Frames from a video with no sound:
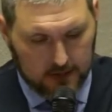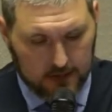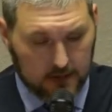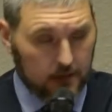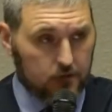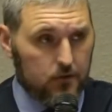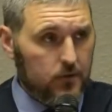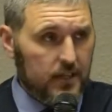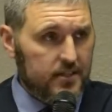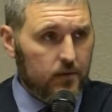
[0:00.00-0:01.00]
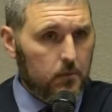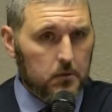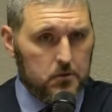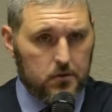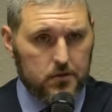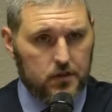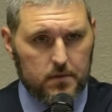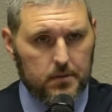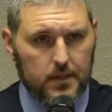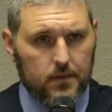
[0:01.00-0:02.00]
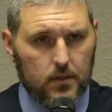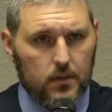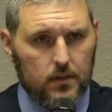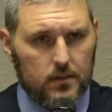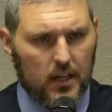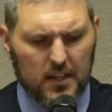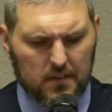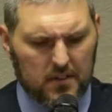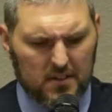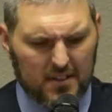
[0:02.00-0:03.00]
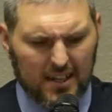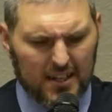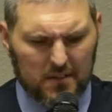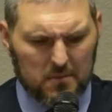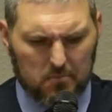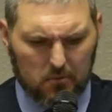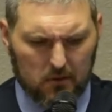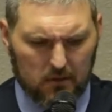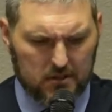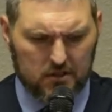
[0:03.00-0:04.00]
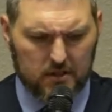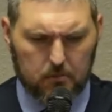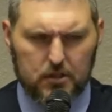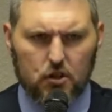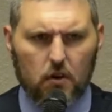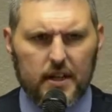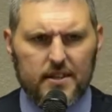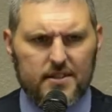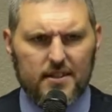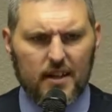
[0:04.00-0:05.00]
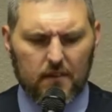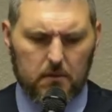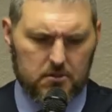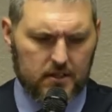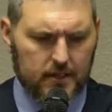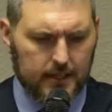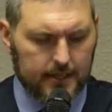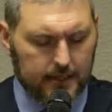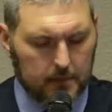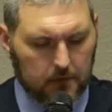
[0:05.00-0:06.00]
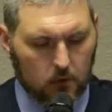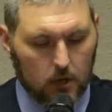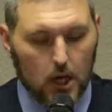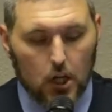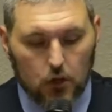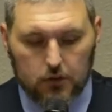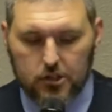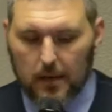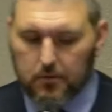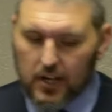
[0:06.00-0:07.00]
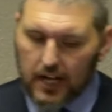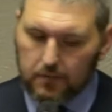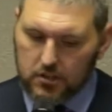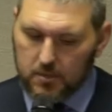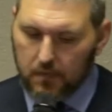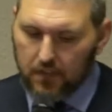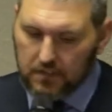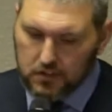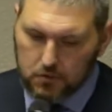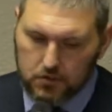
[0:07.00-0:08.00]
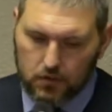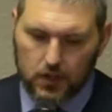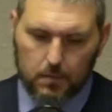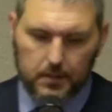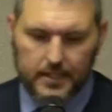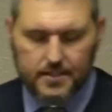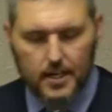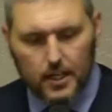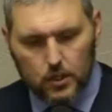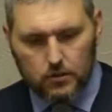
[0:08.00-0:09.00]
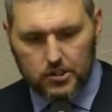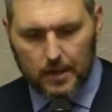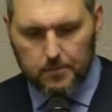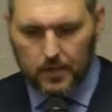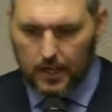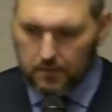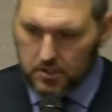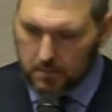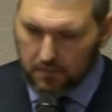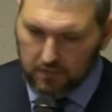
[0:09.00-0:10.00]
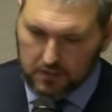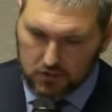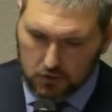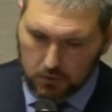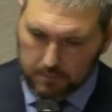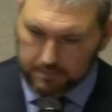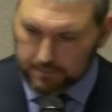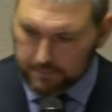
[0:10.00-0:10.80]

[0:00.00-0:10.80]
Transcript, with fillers: It's not true. That's not what most Christians believe at all. Not even not even Christians that preach hard against sin. I've never said anything like that before. Luke chapter 9 verse number 52. Turn there please. Luke chapter 9 verse number 52.